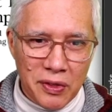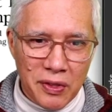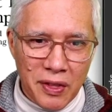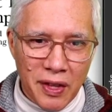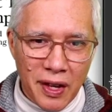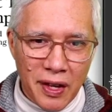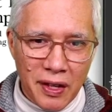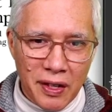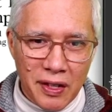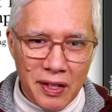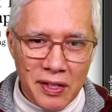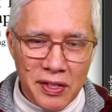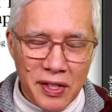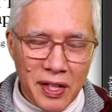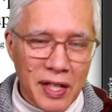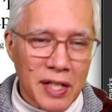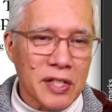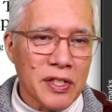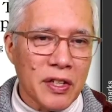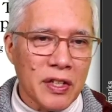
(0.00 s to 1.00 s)
that is
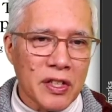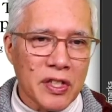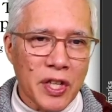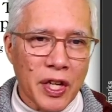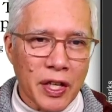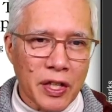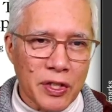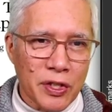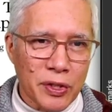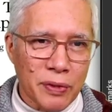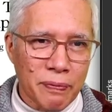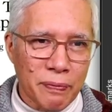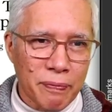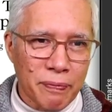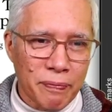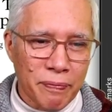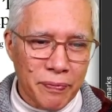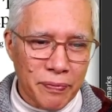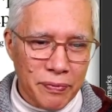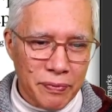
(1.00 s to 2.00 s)
easy to change.
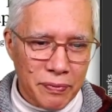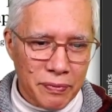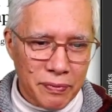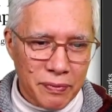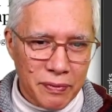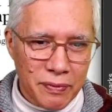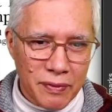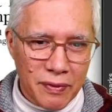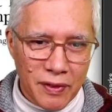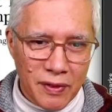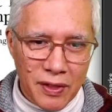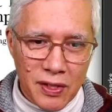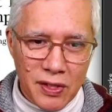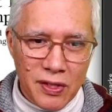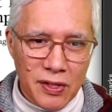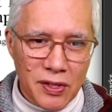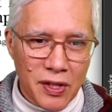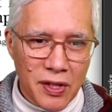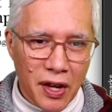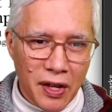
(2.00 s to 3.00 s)
This
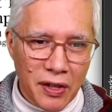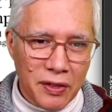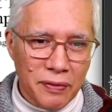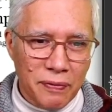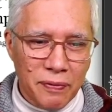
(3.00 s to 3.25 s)
is not.